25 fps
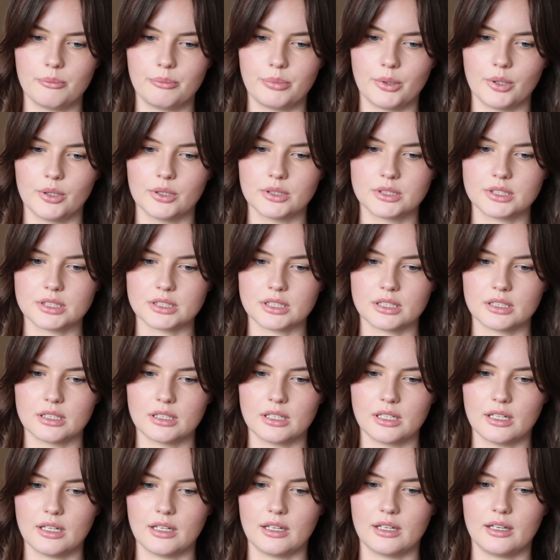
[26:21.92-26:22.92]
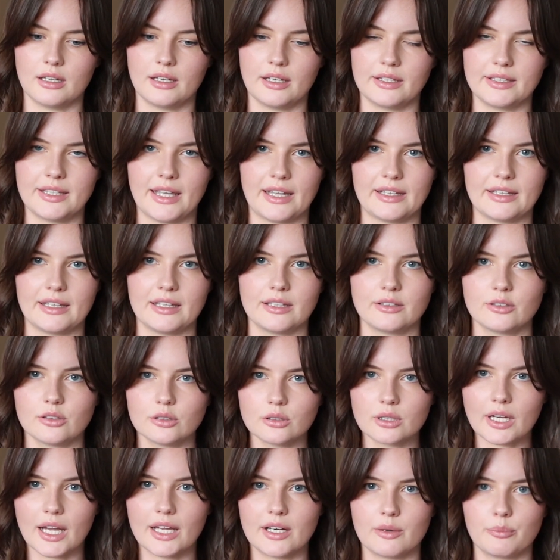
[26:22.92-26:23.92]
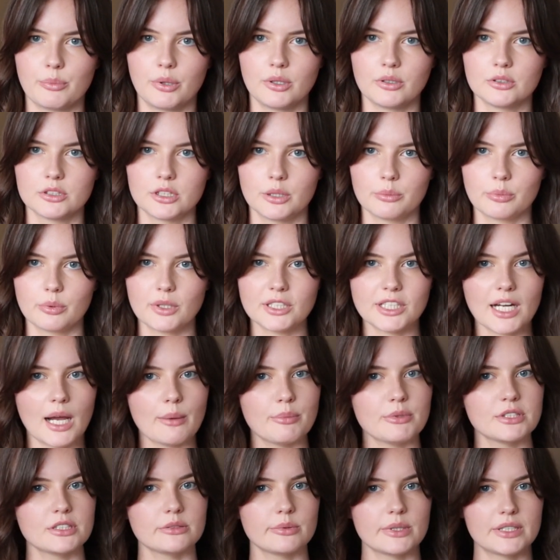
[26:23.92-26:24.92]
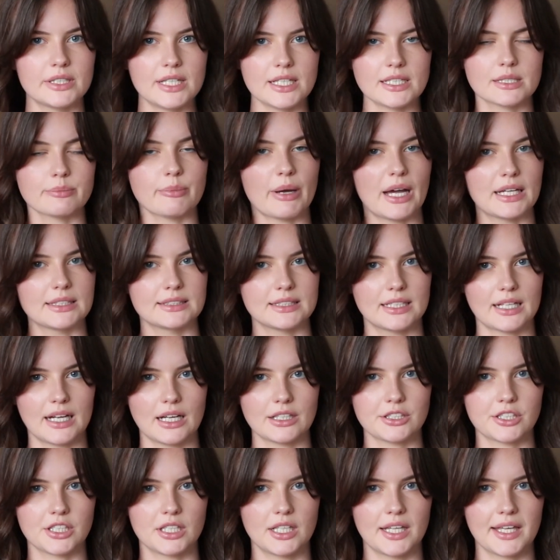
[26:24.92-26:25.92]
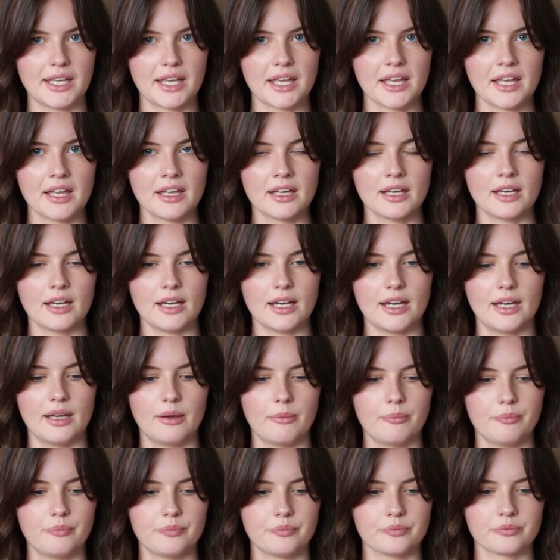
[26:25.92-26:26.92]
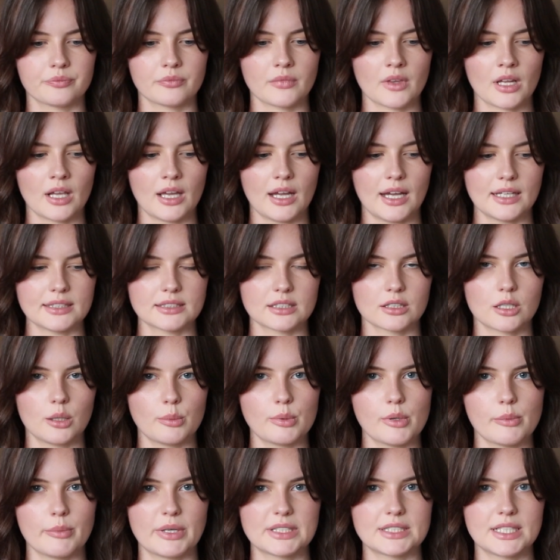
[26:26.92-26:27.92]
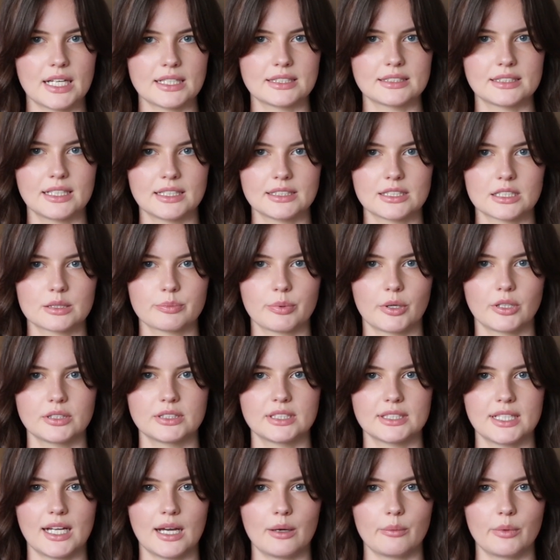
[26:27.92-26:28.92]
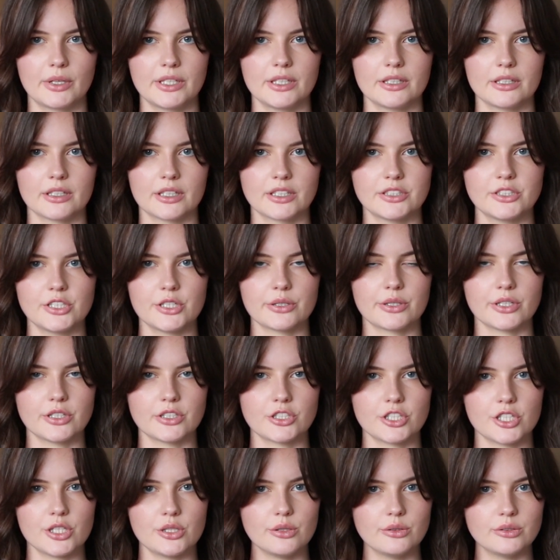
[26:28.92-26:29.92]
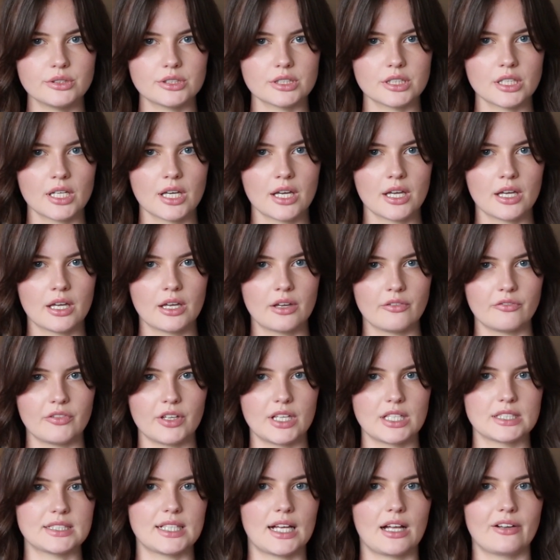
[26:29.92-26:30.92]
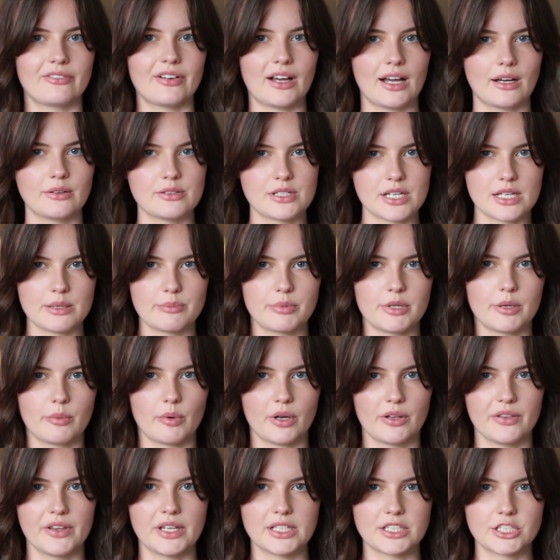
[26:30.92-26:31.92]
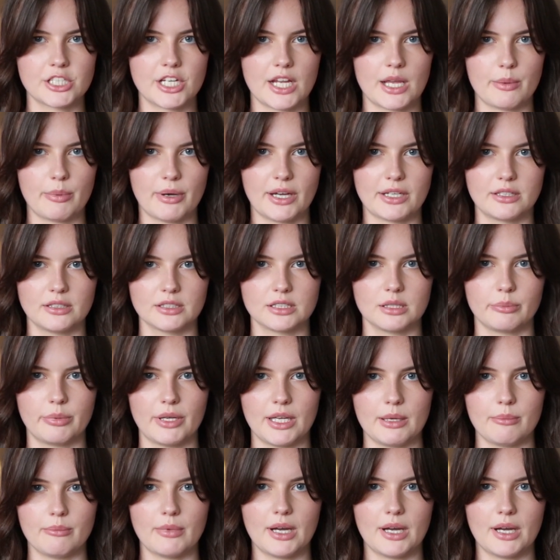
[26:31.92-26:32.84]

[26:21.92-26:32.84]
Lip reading: But yeah, it all kind of pulled up, which happens with this pattern actually. As a couple of my test knitters pointed out, because you can choose for yourself how deep you want this sheer panel to be.